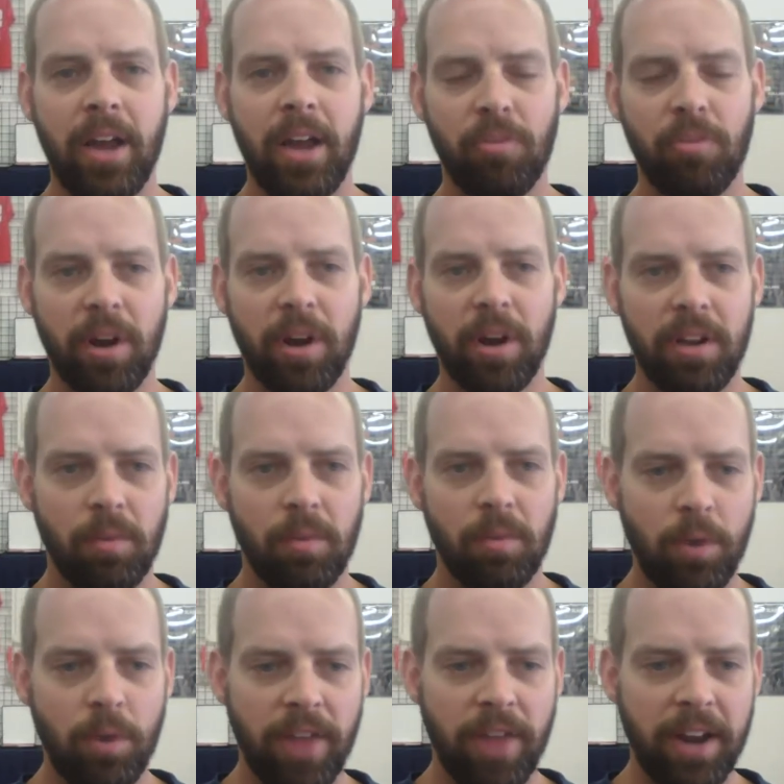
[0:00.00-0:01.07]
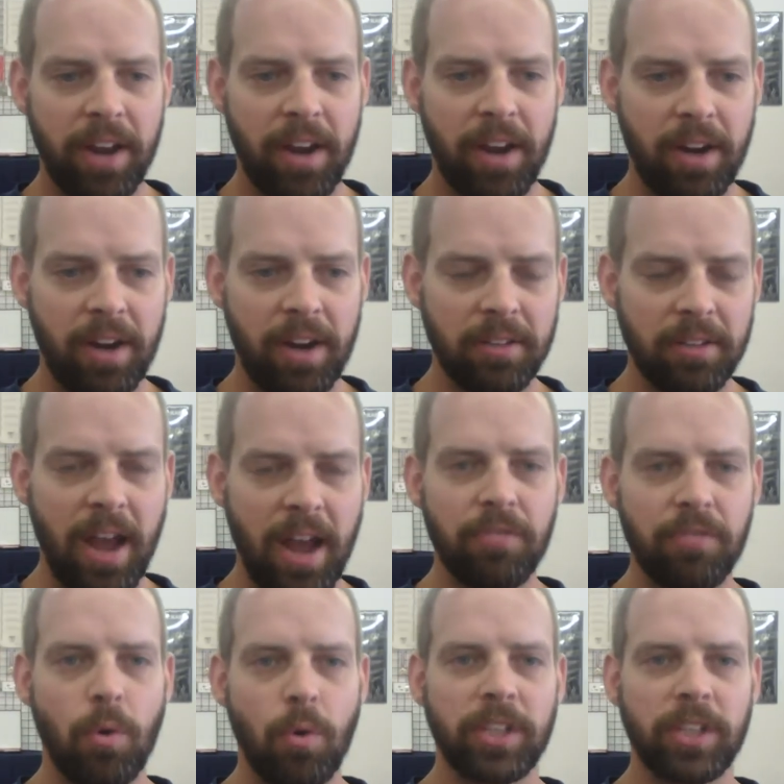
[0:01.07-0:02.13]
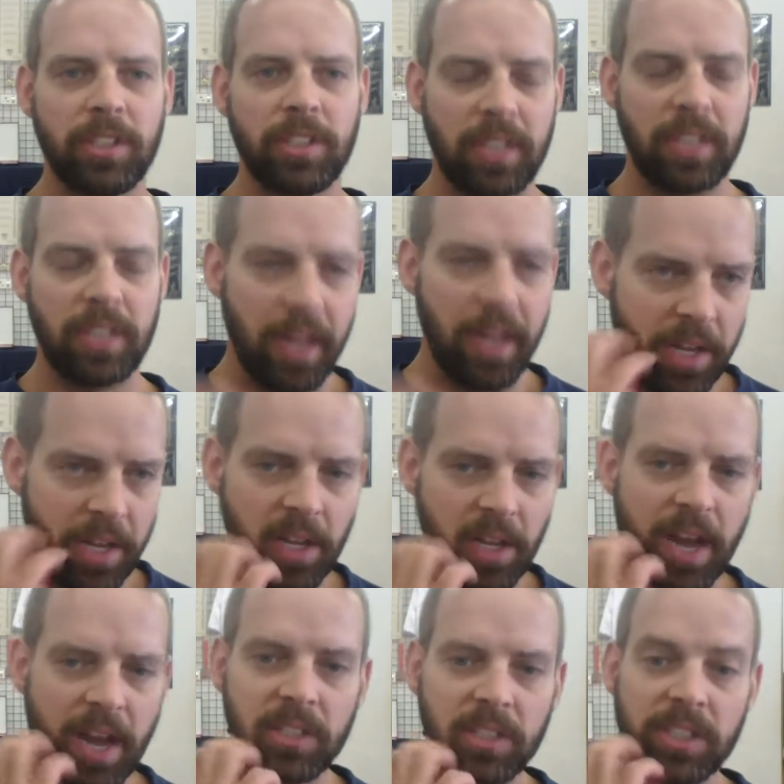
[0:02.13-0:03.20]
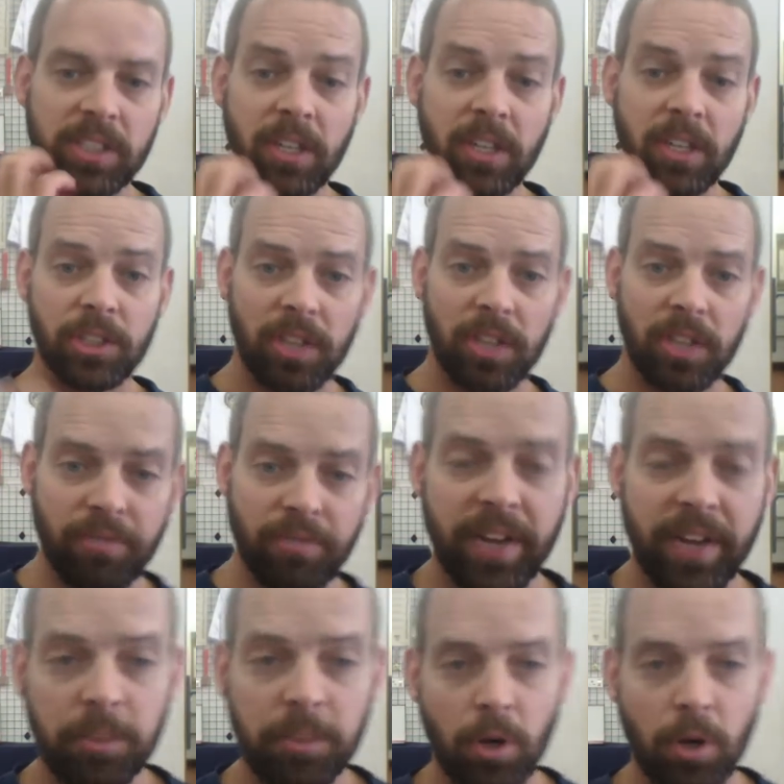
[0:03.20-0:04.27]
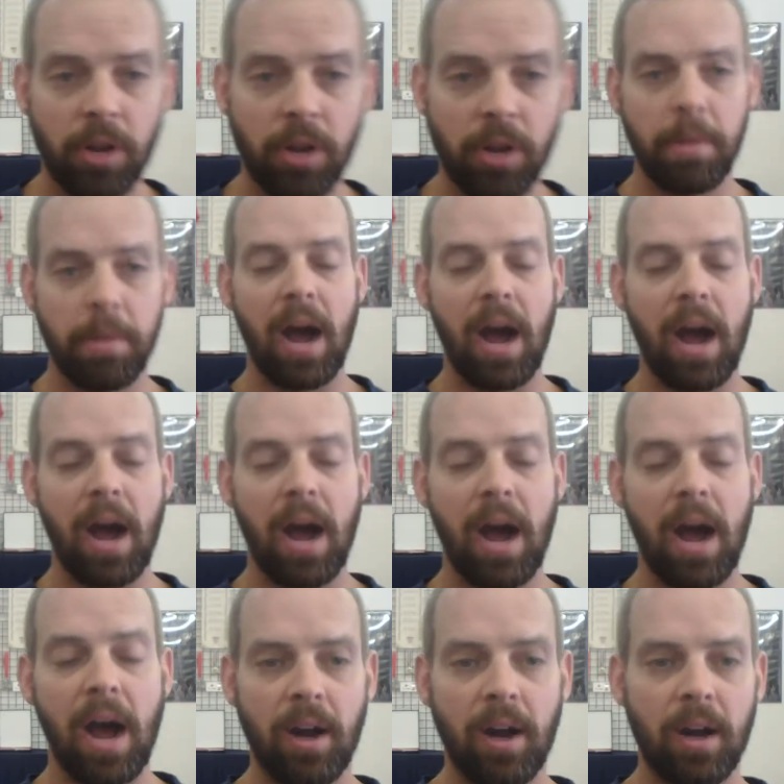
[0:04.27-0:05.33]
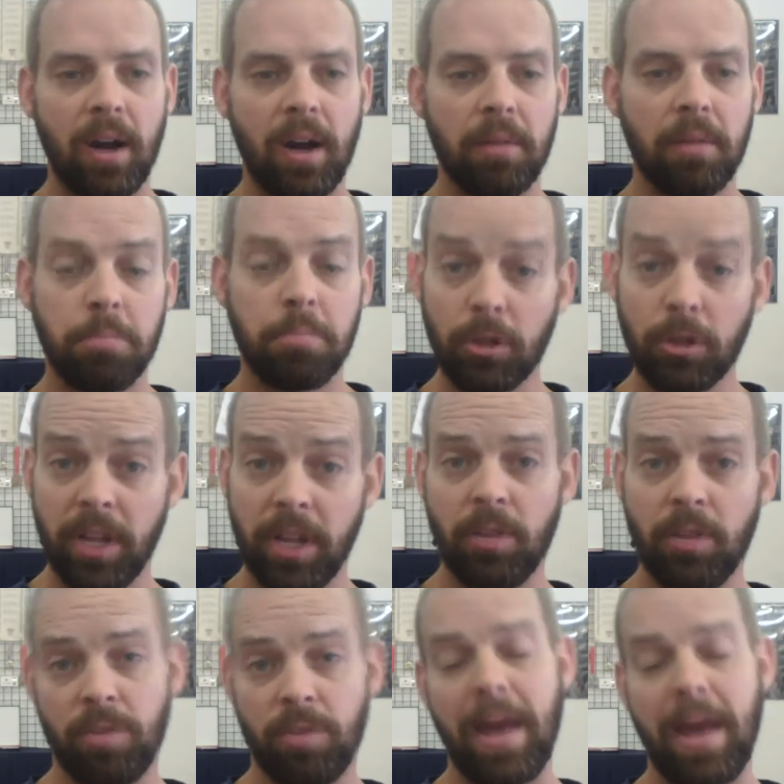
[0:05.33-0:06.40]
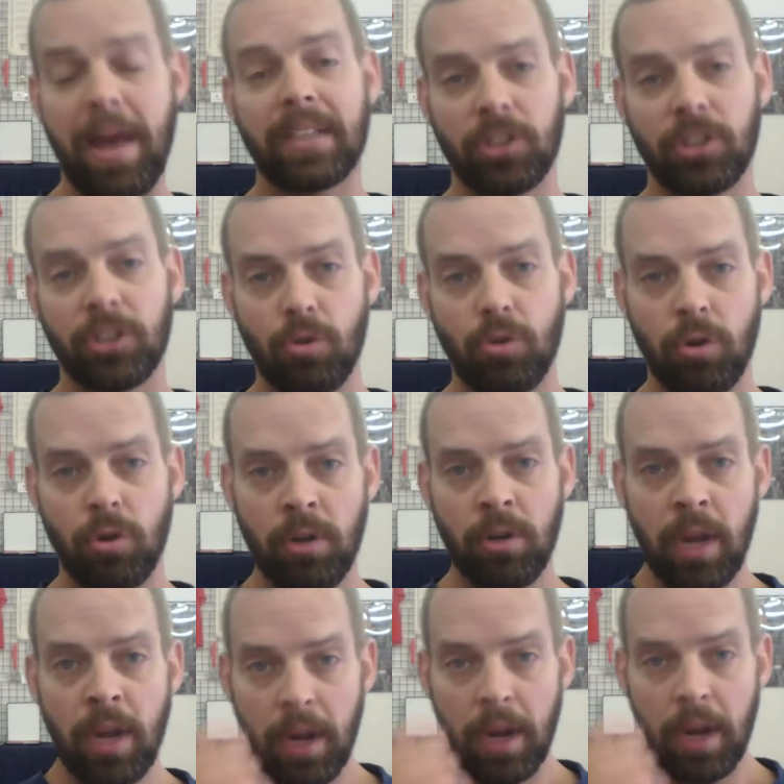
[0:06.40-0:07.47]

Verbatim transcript: everybody, we've had a lot of questions lately and a lot of discussions on Facebook about um, bullying with back to school.